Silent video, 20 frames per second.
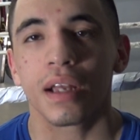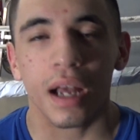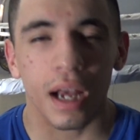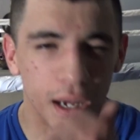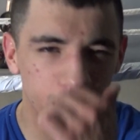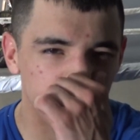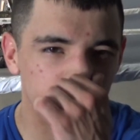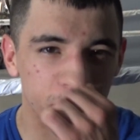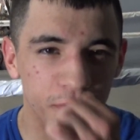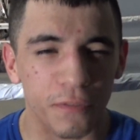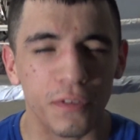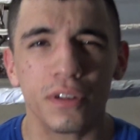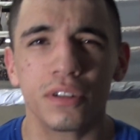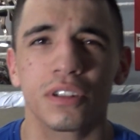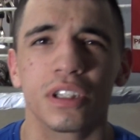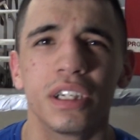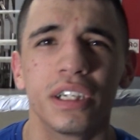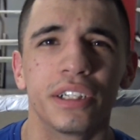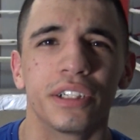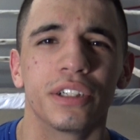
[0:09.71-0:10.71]
It
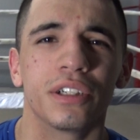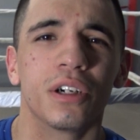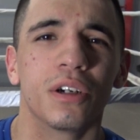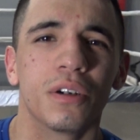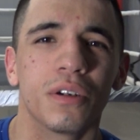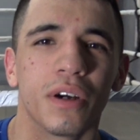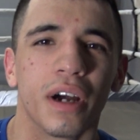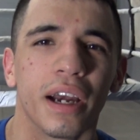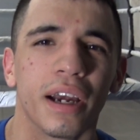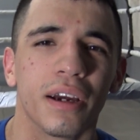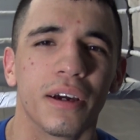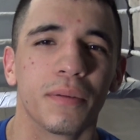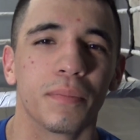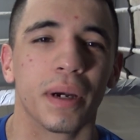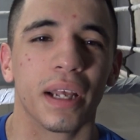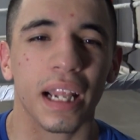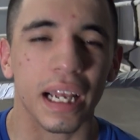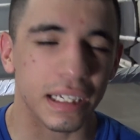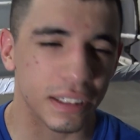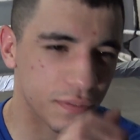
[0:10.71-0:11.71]
feels good,
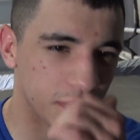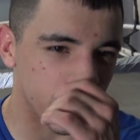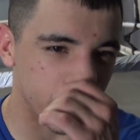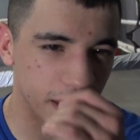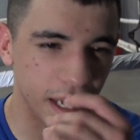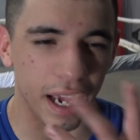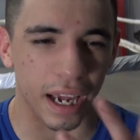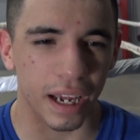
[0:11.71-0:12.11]
my last fight,